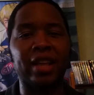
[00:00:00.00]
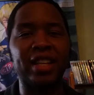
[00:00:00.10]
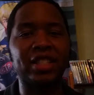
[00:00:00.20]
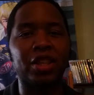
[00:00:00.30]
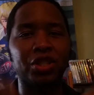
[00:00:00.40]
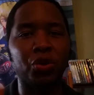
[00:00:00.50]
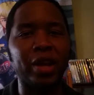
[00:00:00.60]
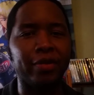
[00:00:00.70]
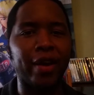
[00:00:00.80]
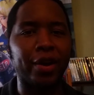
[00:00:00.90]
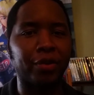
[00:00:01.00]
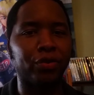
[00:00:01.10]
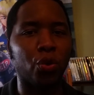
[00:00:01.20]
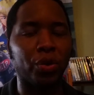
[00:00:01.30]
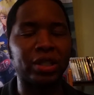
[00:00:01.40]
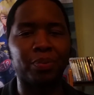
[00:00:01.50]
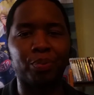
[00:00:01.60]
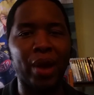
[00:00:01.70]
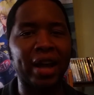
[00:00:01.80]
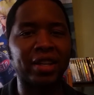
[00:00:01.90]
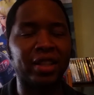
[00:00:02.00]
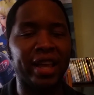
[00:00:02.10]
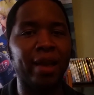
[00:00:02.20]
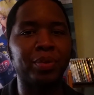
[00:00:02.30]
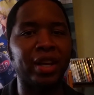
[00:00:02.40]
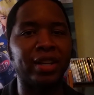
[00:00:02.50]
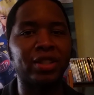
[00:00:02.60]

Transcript: At least the 2D fighter floor is practically empty.